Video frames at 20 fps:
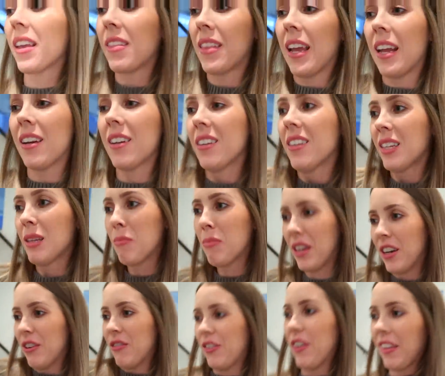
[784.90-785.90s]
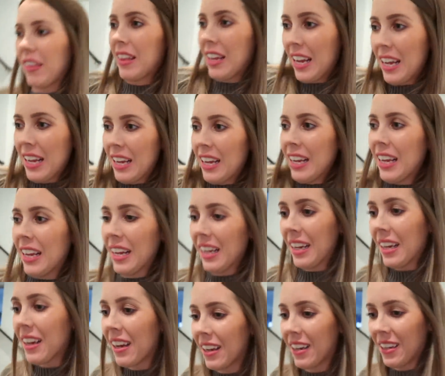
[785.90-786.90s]
There's the beautiful
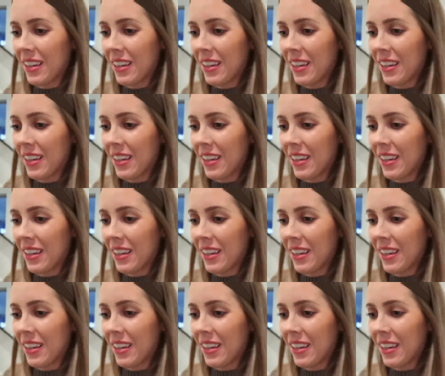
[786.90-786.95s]
thing.